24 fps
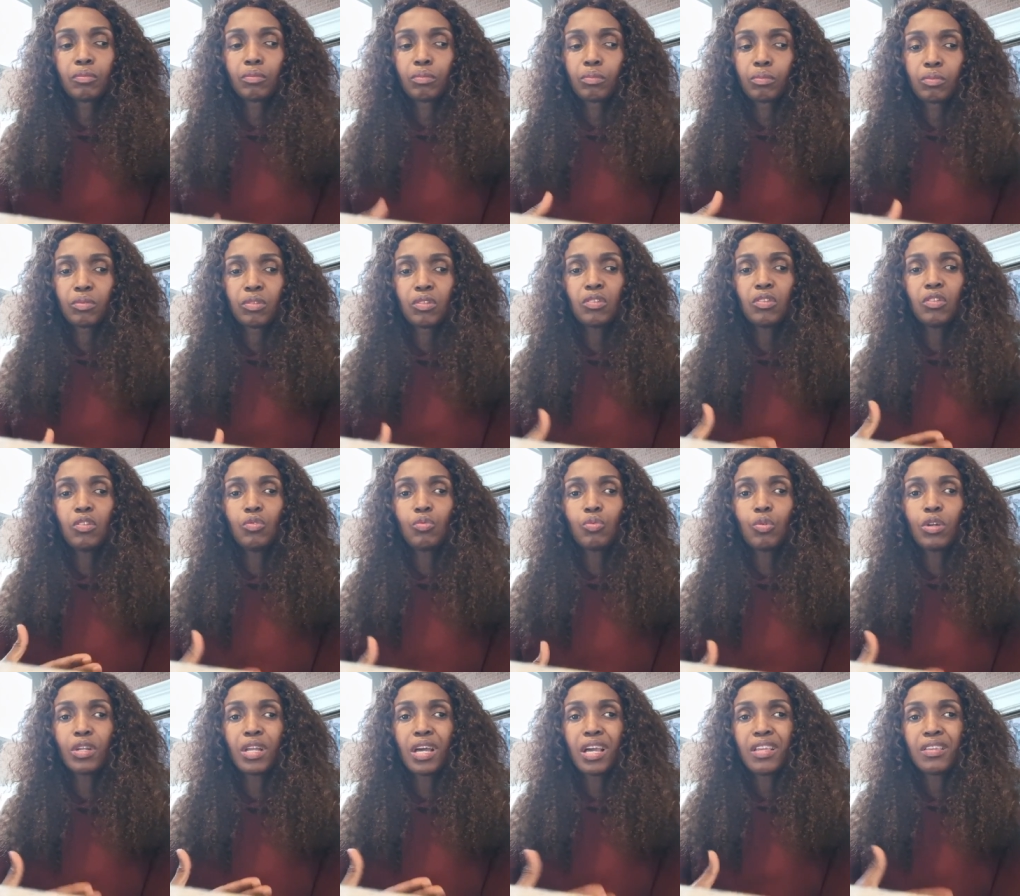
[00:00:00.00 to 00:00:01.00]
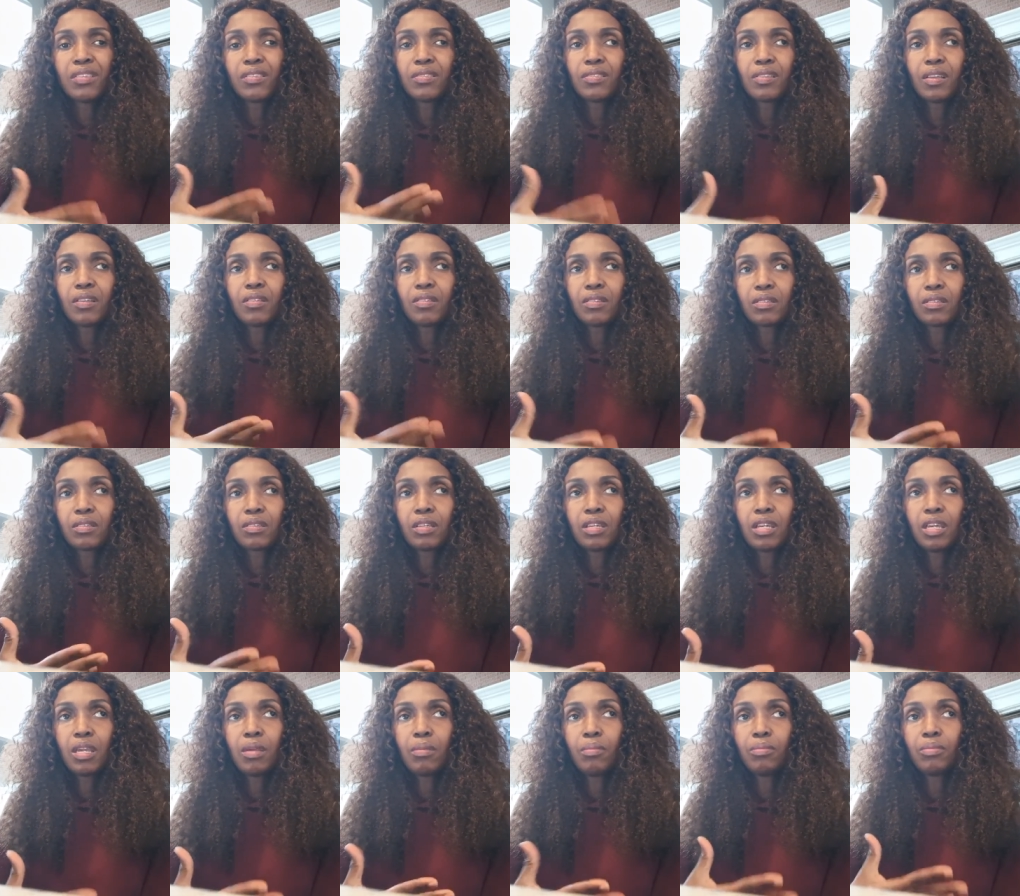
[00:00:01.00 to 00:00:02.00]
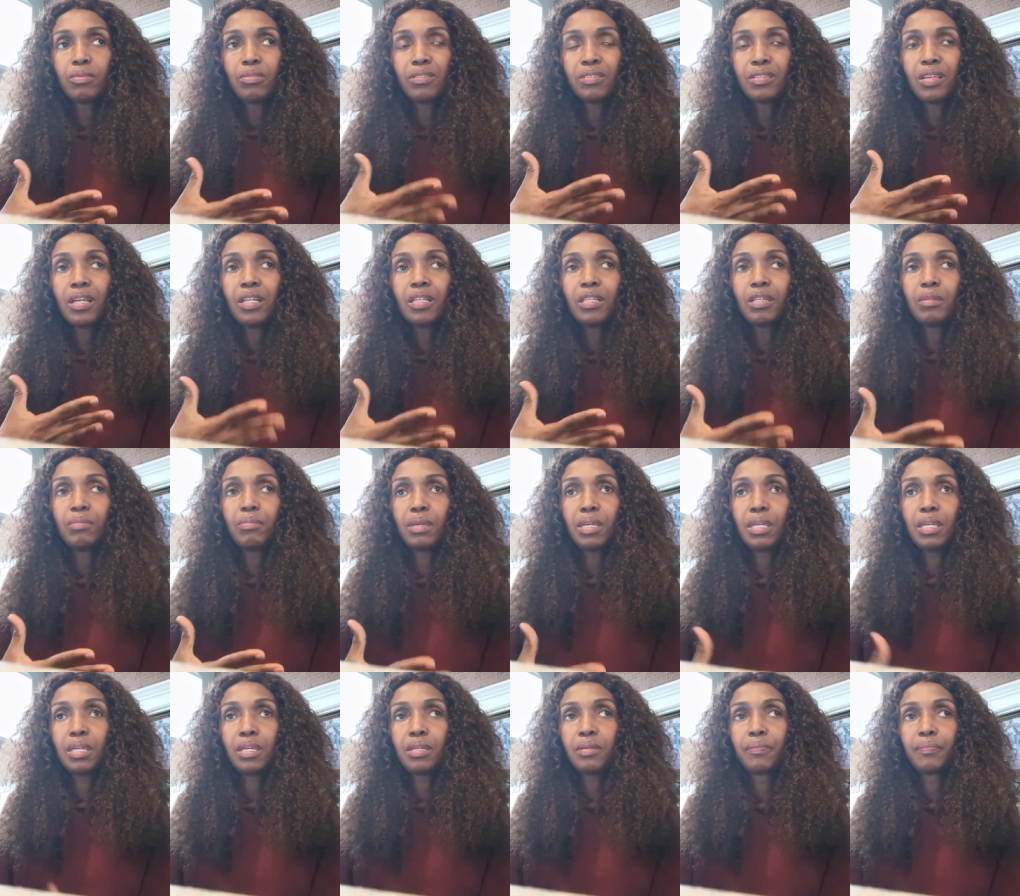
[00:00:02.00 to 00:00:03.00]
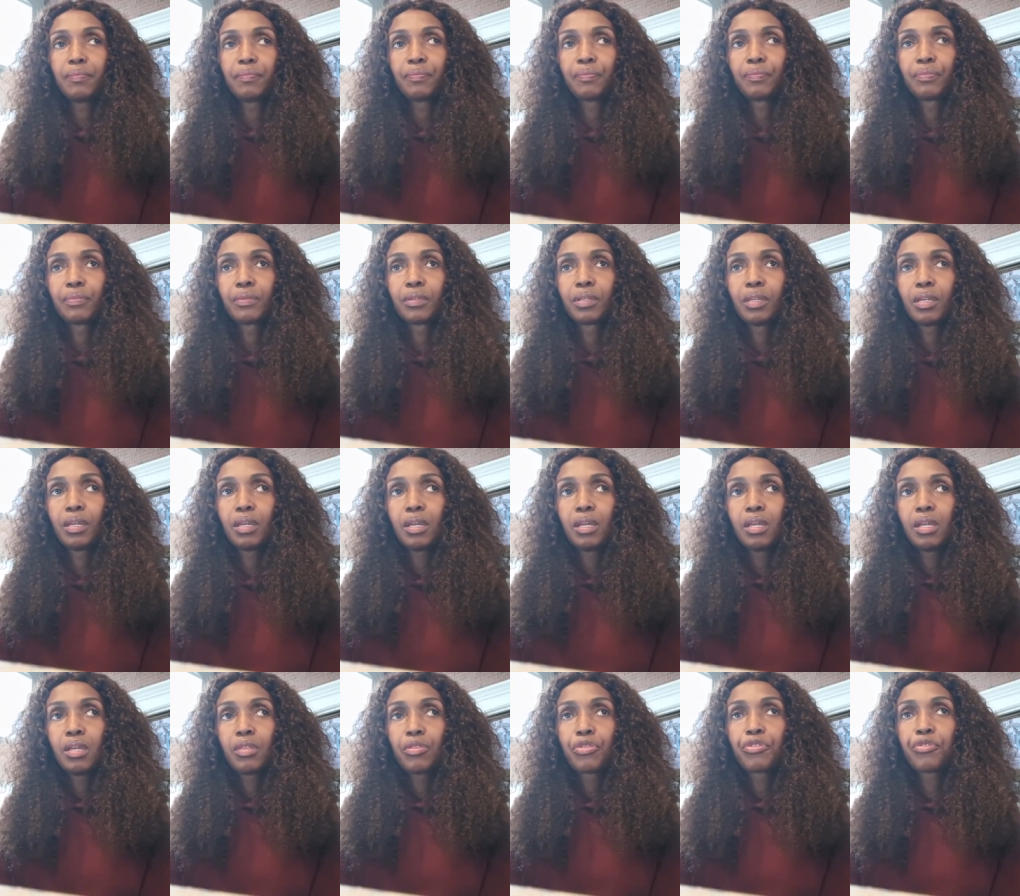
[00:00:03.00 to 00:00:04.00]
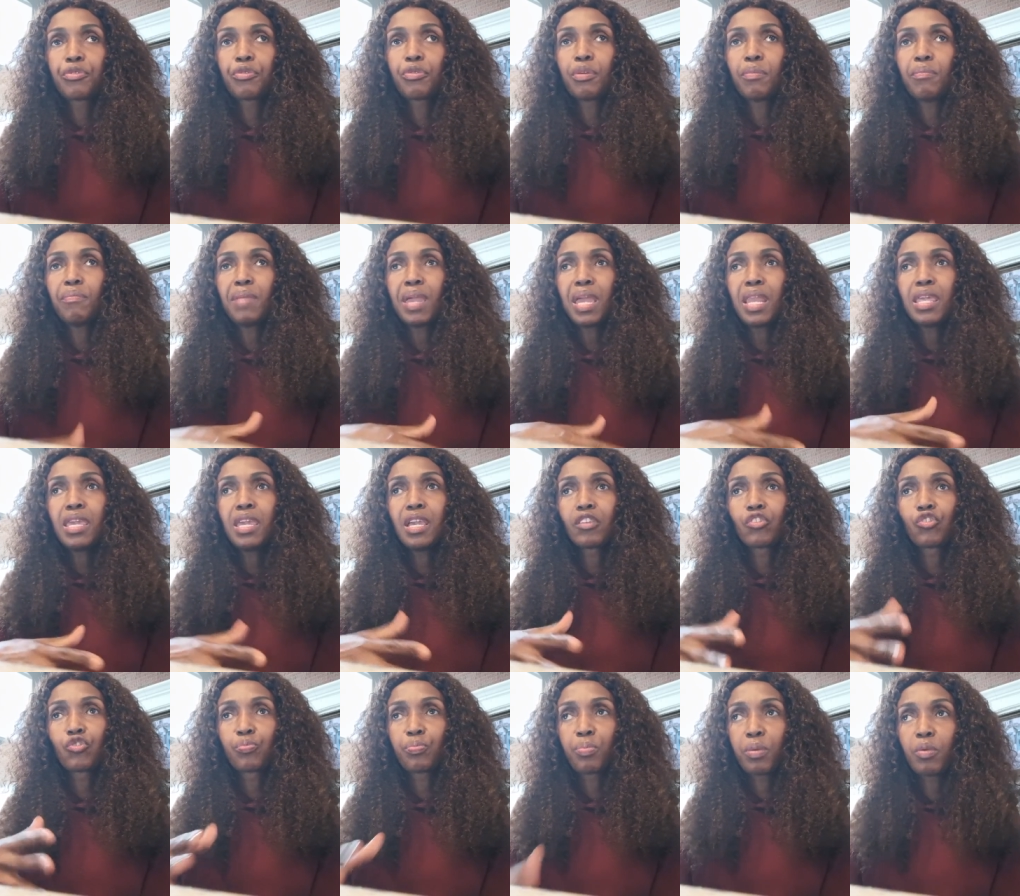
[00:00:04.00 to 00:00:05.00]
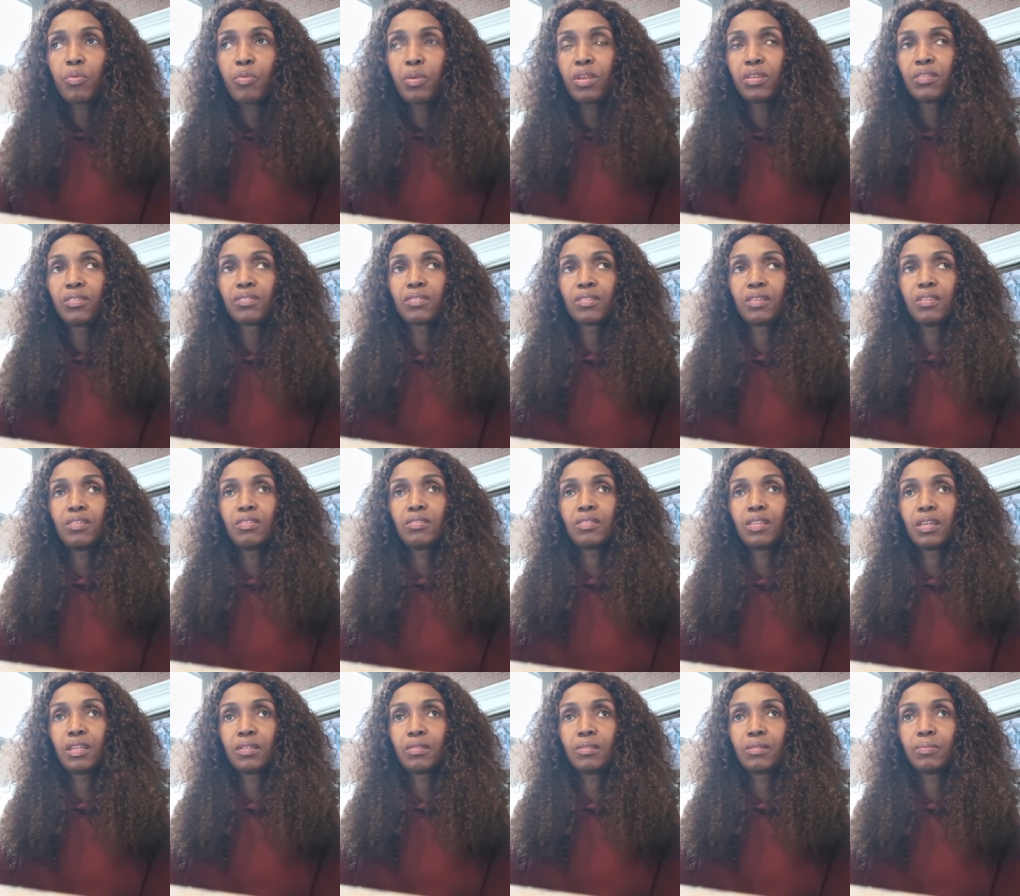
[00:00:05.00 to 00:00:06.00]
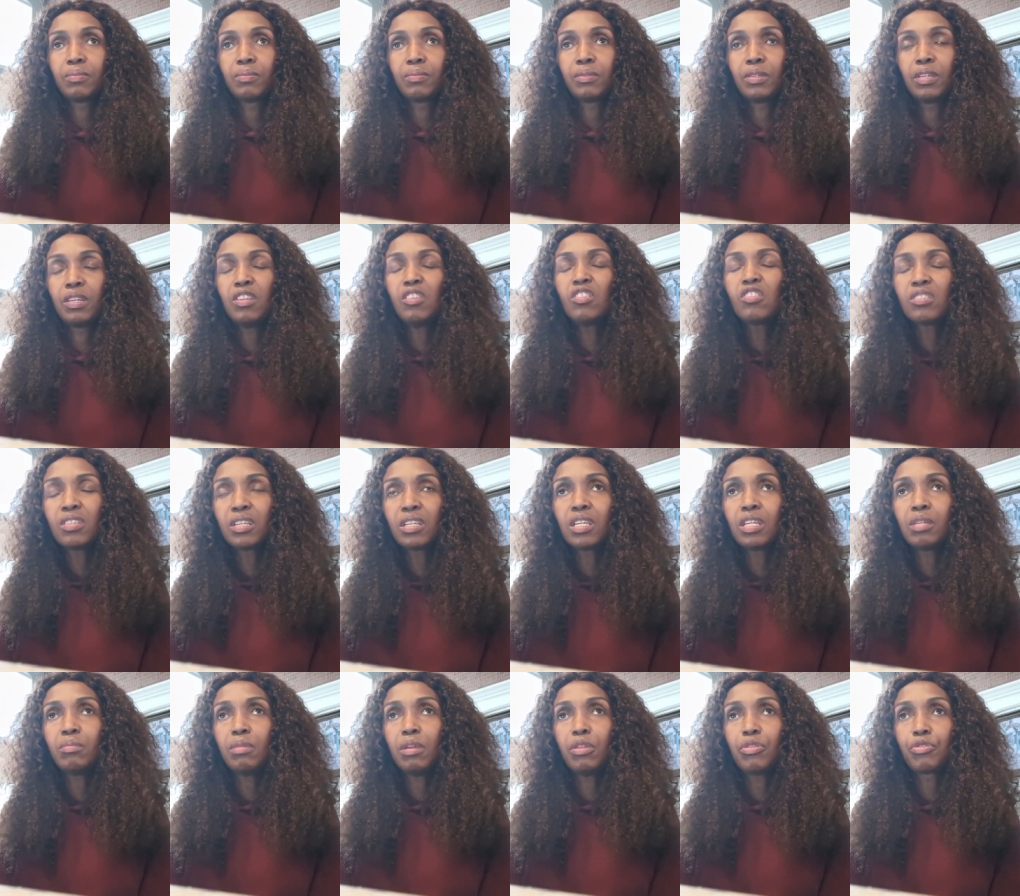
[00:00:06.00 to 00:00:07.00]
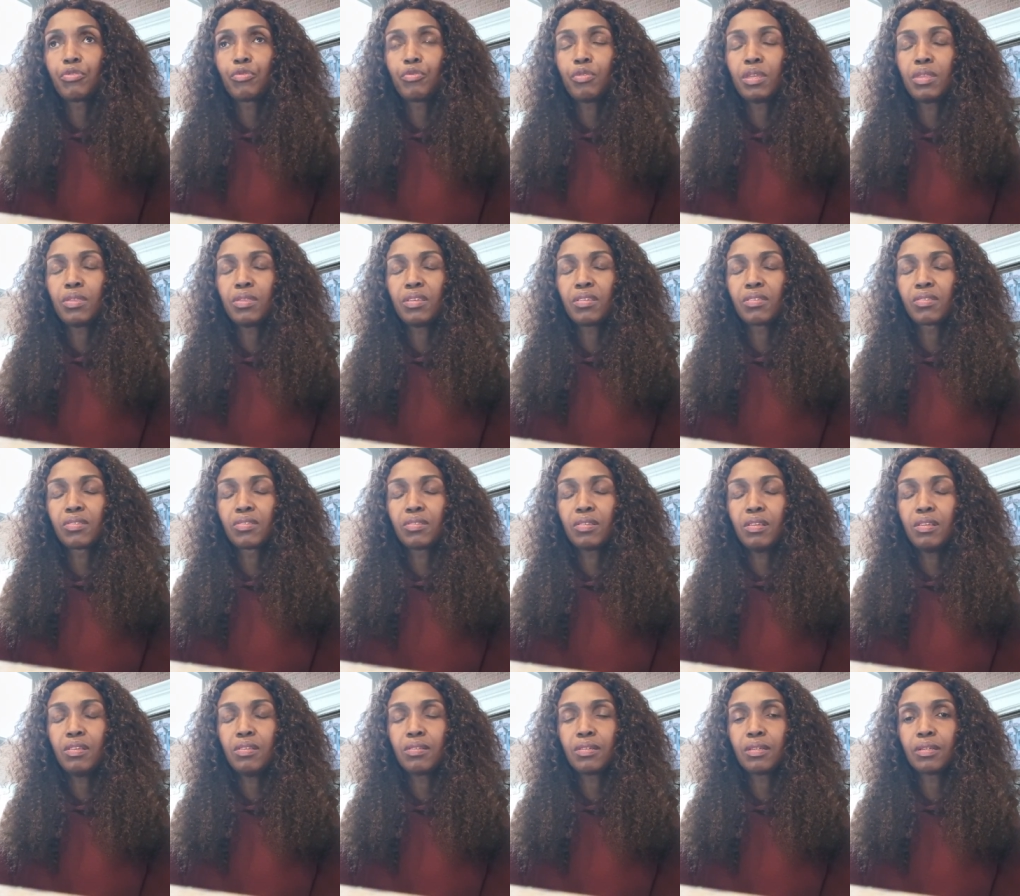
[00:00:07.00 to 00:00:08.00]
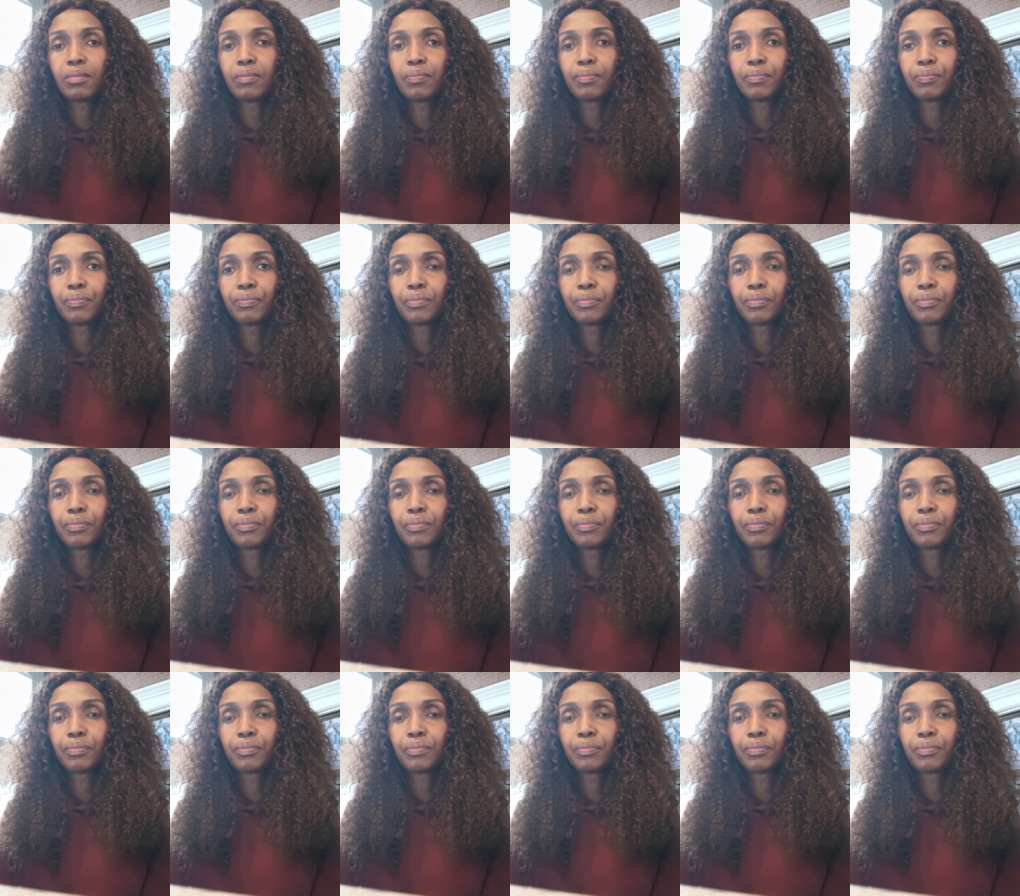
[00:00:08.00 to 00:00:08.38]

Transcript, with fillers: this is what I sensed him telling me through the many experiences that he's taken me through in this season.